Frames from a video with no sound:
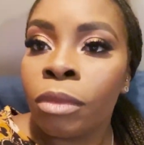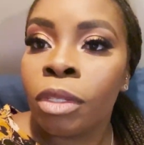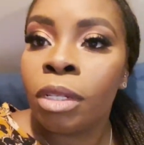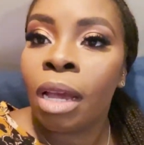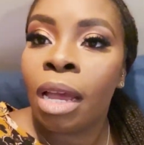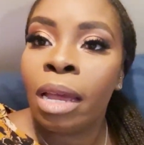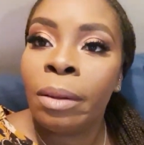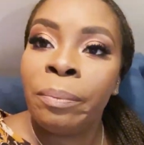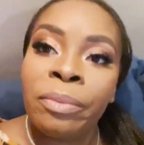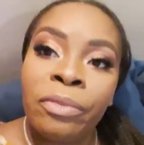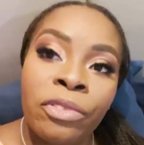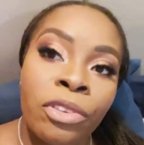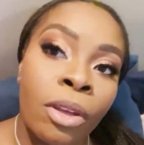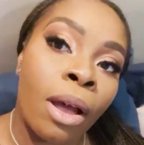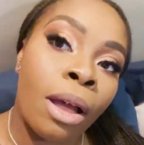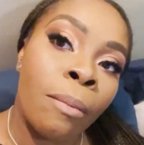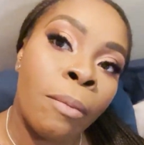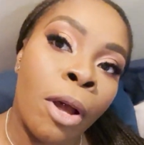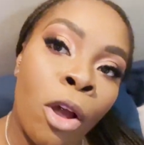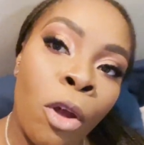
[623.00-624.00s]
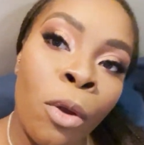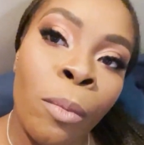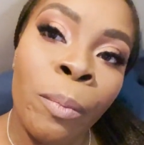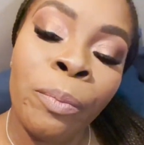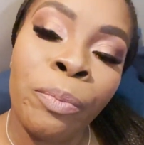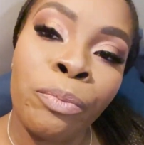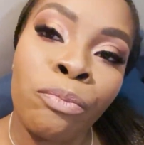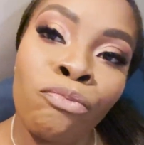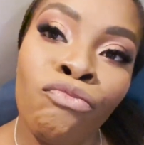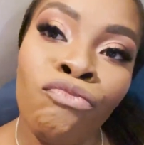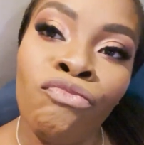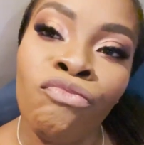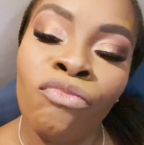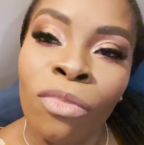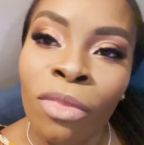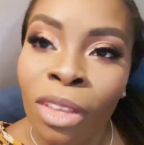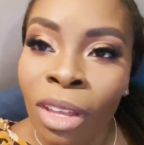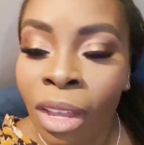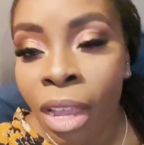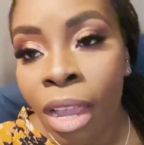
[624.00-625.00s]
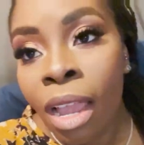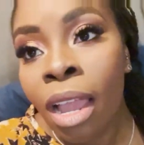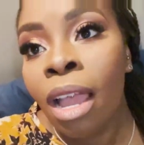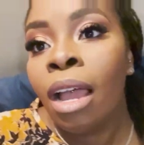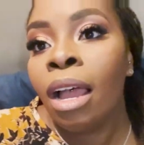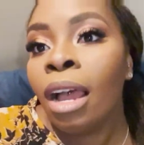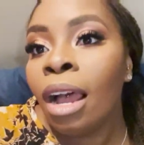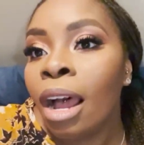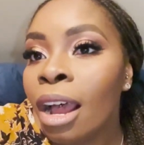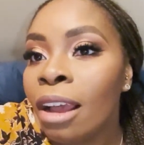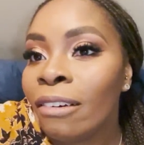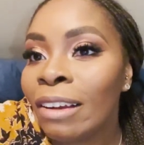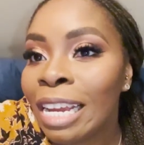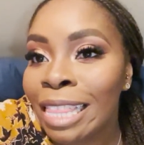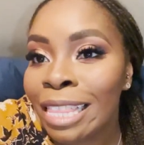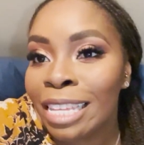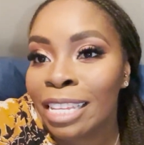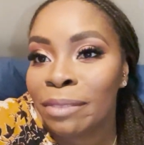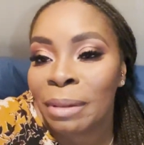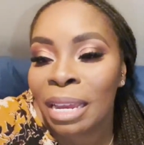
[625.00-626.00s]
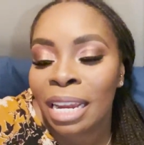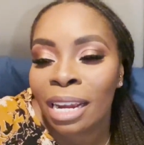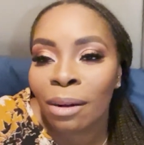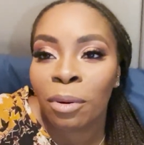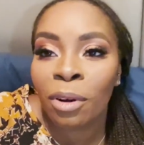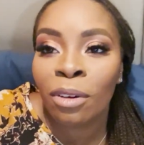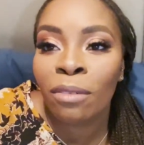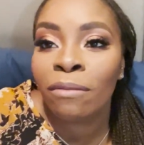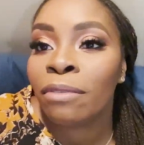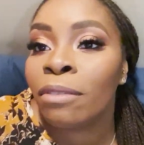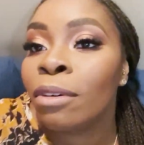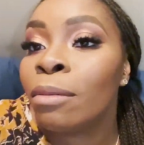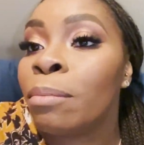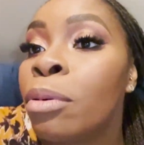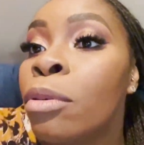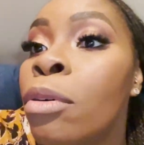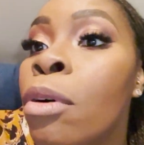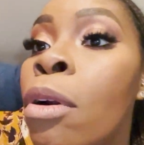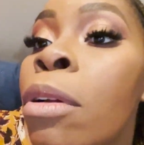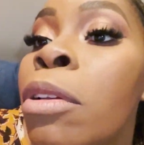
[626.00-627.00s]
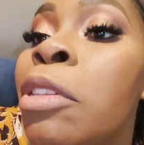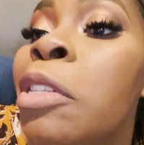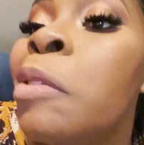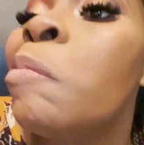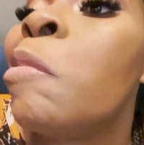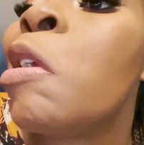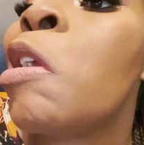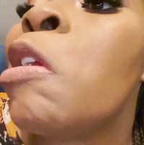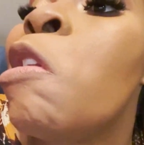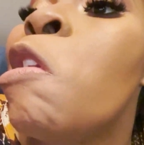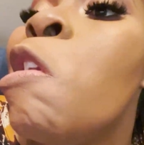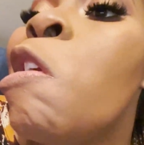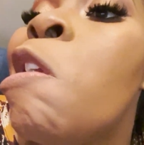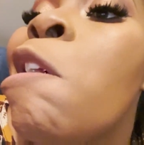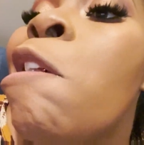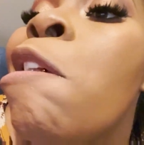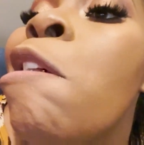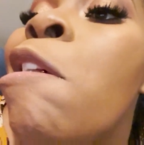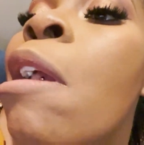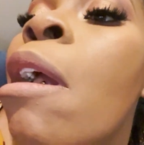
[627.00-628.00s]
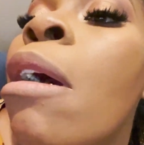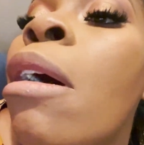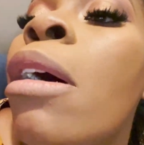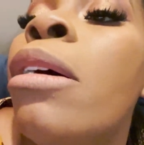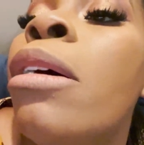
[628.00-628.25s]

Okay, so I'm home. I've had this makeup on for approximately 6